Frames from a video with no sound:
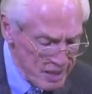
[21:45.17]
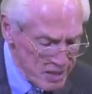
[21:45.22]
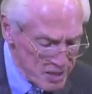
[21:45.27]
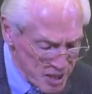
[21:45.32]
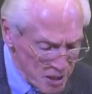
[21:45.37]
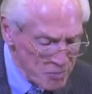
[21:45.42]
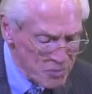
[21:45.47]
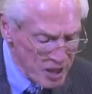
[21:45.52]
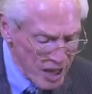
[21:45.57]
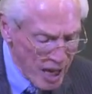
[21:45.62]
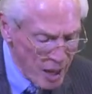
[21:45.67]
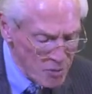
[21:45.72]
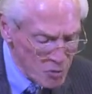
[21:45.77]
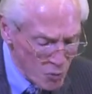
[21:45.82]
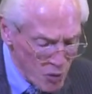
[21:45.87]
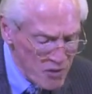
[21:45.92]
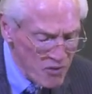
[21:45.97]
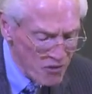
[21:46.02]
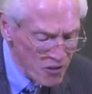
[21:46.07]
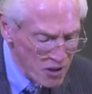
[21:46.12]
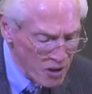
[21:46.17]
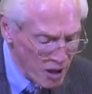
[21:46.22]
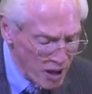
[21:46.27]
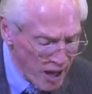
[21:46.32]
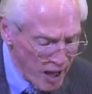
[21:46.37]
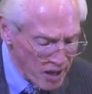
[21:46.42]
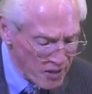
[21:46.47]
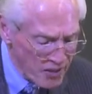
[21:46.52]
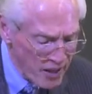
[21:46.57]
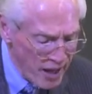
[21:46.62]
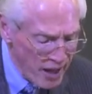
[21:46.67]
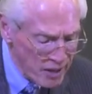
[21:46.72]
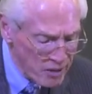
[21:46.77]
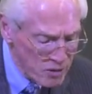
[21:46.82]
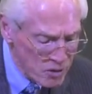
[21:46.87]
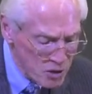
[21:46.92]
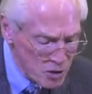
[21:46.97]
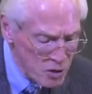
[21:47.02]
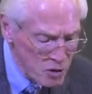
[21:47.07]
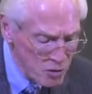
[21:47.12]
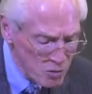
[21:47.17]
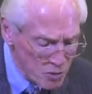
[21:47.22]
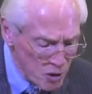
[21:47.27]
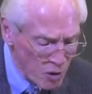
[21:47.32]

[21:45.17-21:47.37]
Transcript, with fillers: Sometimes we feel like that too,